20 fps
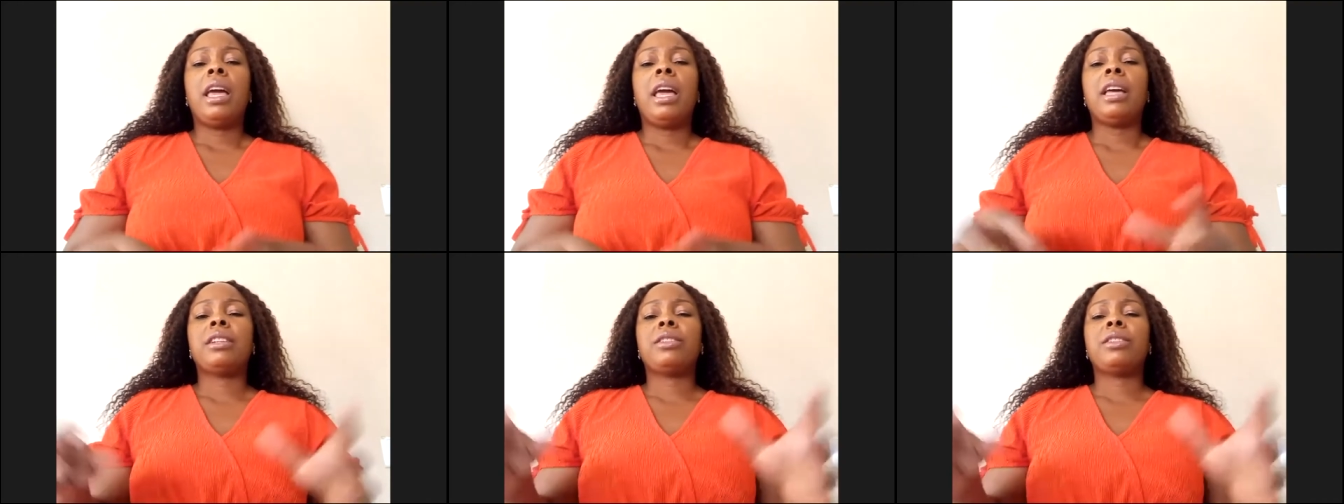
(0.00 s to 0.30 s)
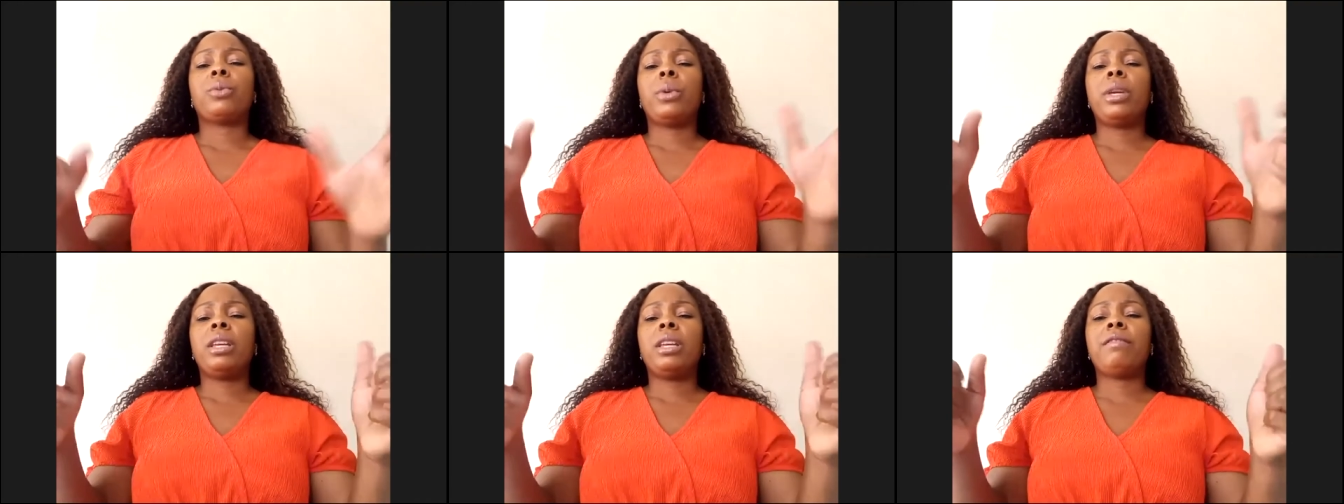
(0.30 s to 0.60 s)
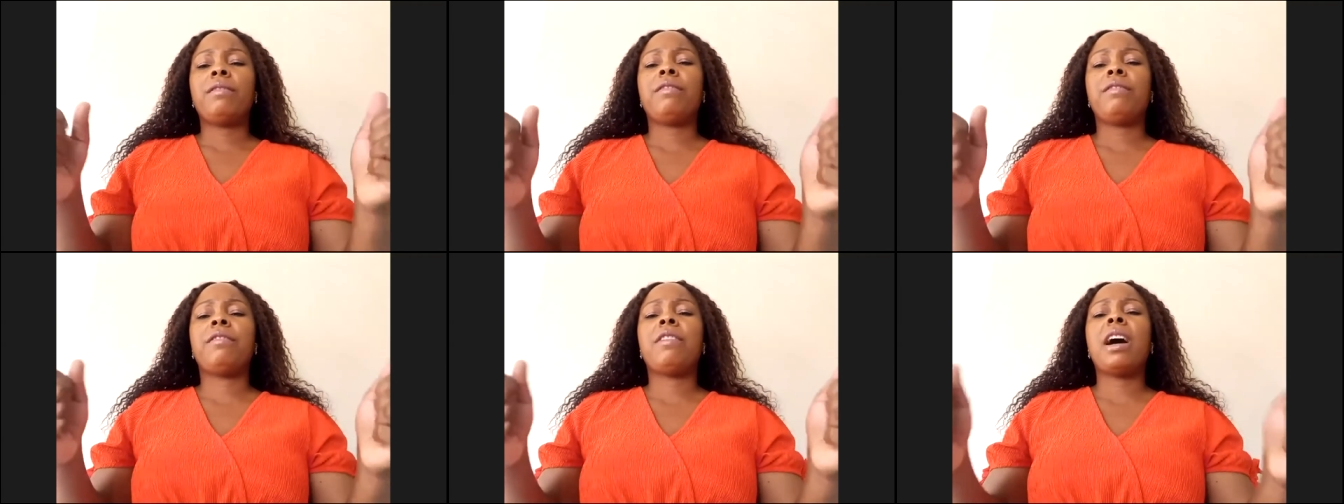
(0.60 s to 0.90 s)
as we
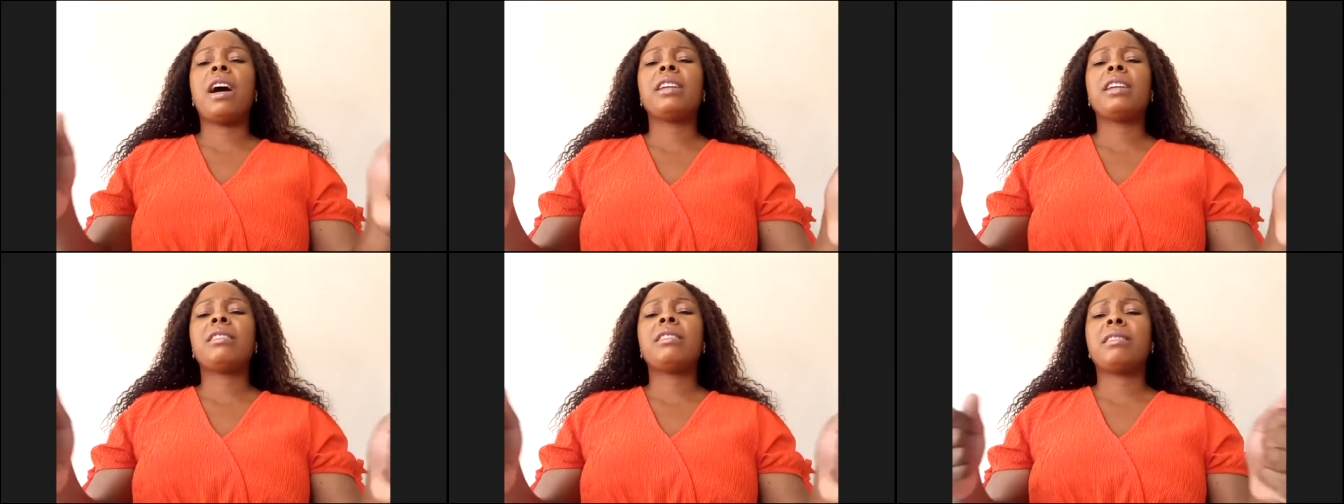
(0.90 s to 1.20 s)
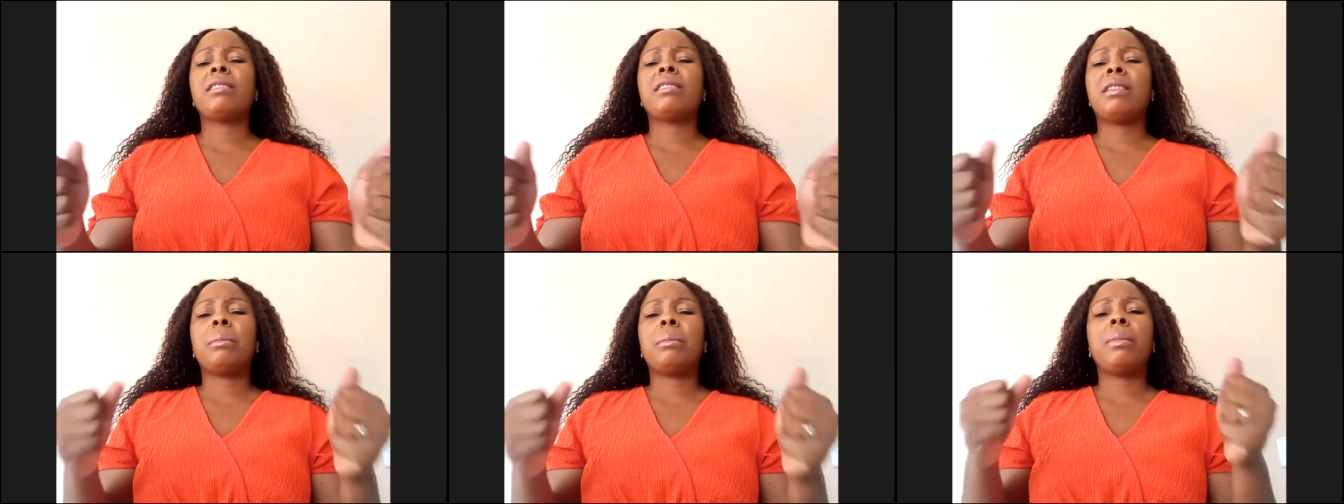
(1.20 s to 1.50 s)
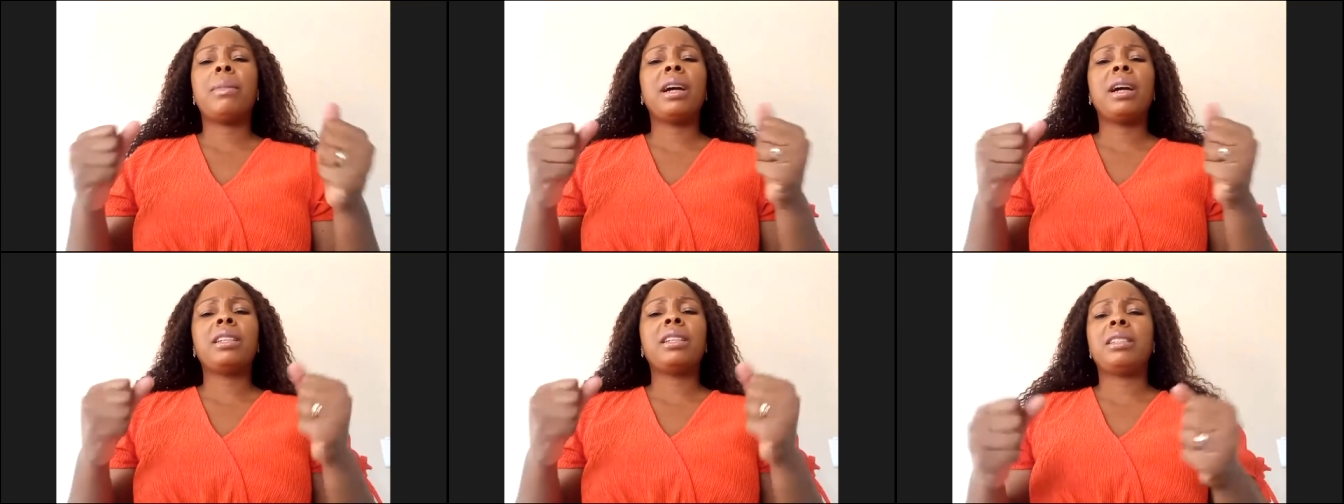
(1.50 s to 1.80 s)
invite the
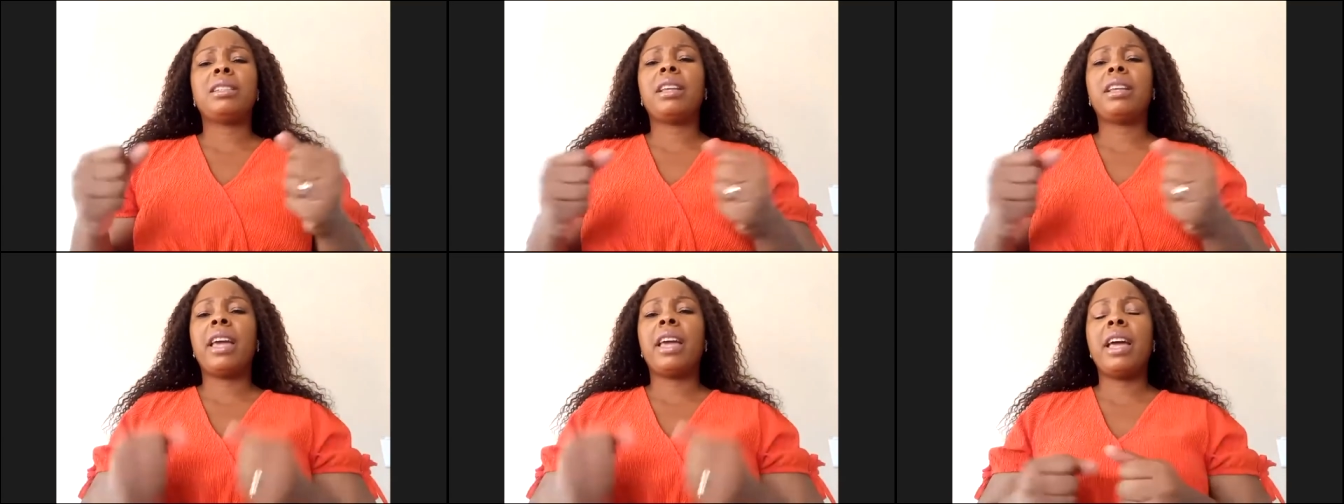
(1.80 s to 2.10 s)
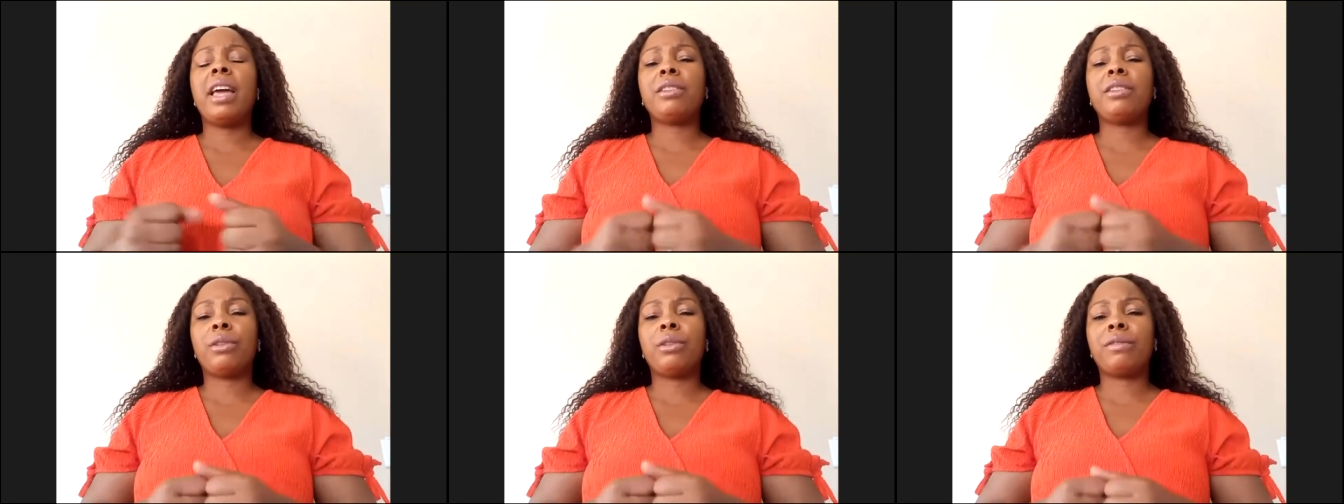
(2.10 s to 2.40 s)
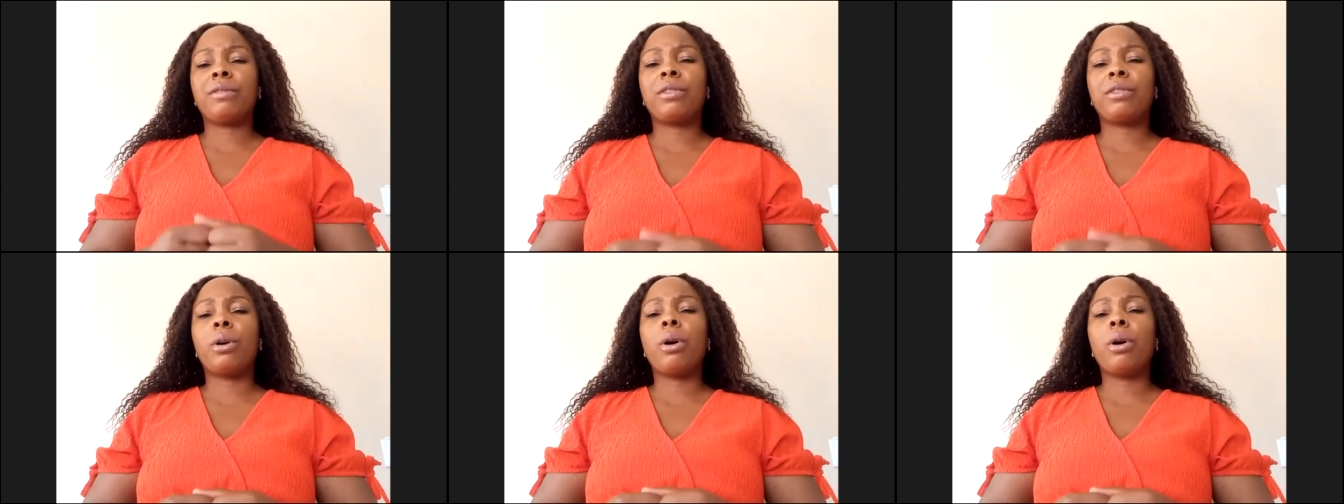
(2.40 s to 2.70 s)
mighty hand
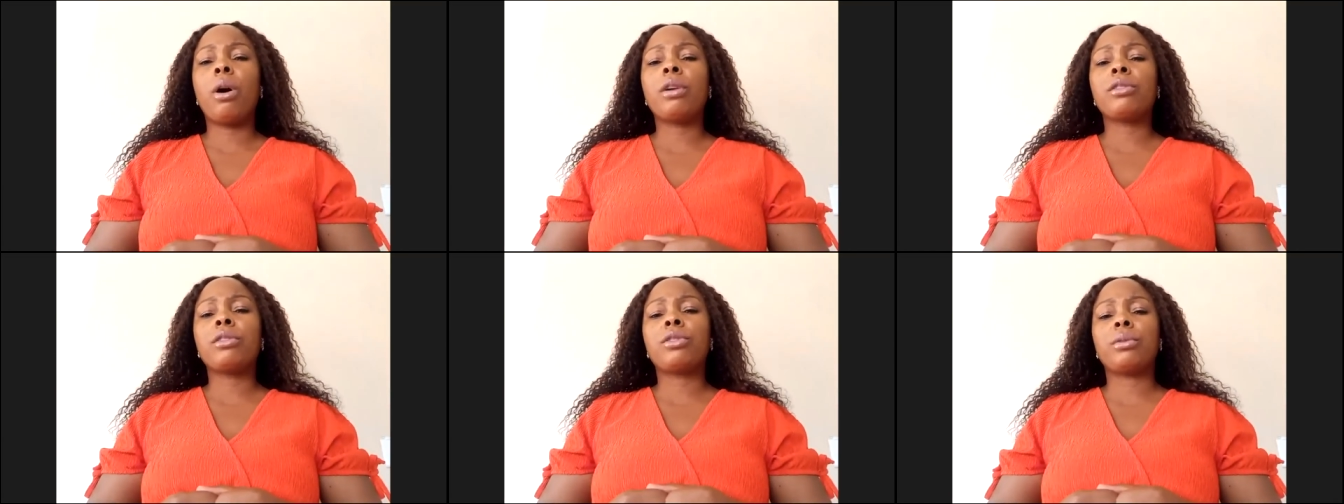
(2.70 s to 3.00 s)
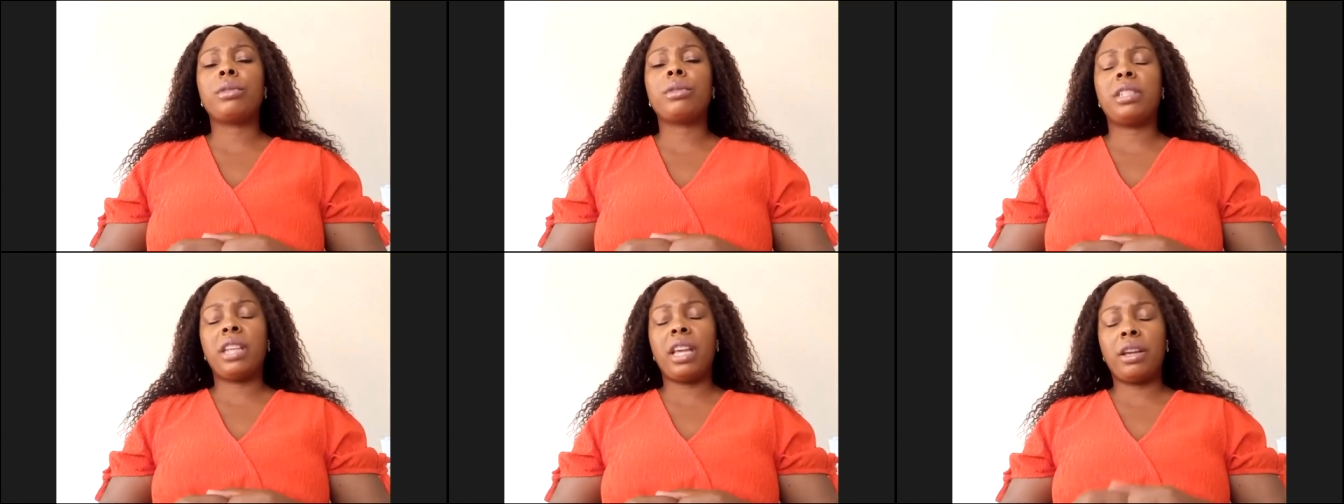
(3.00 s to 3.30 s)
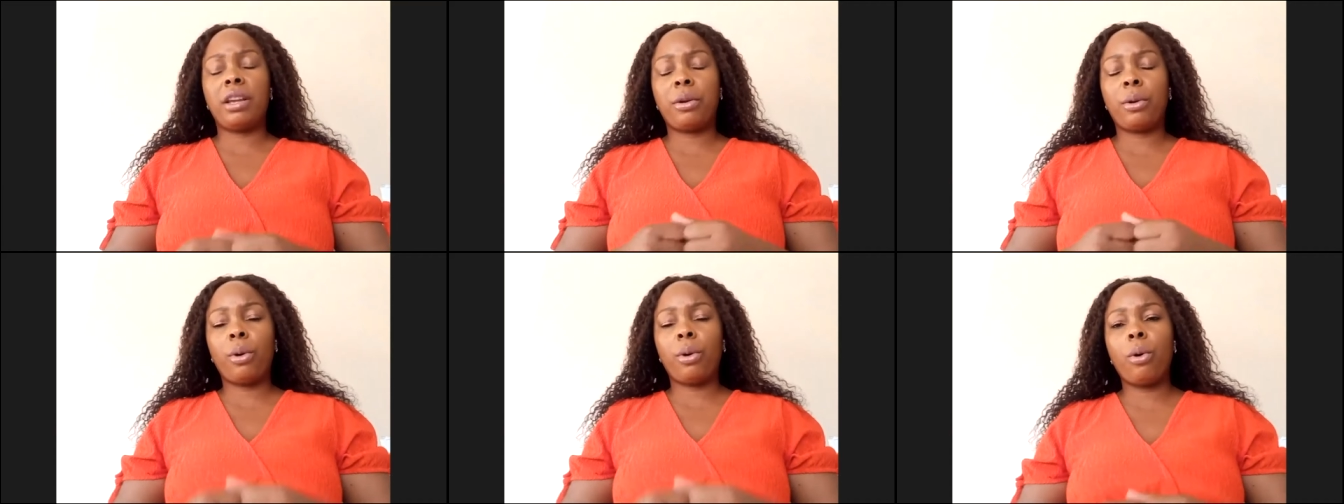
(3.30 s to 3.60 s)
of God to take